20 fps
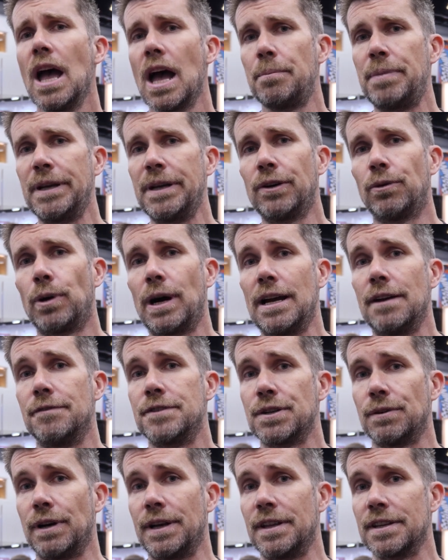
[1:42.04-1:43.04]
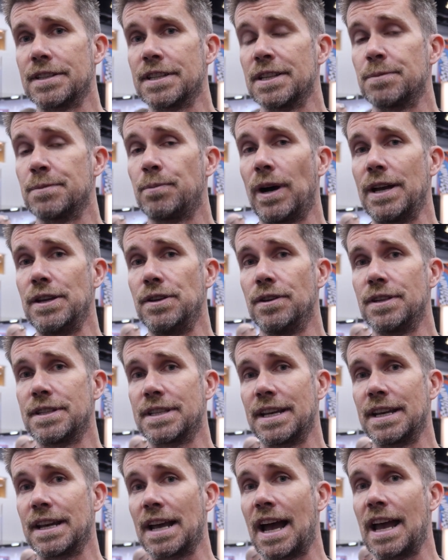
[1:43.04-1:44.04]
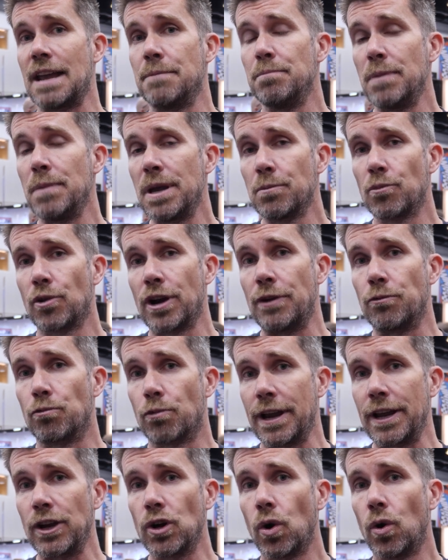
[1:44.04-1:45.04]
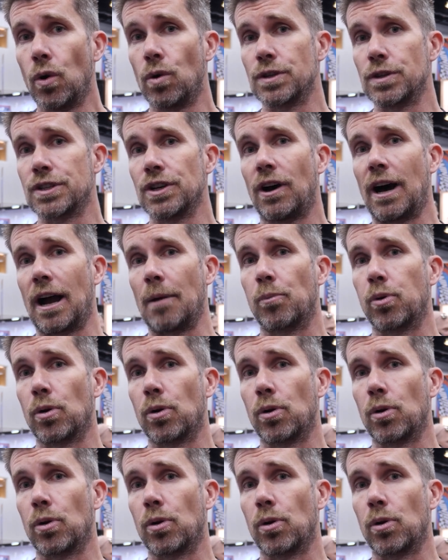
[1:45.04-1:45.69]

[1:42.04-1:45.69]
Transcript: A better way of doing this is by using a memory recall type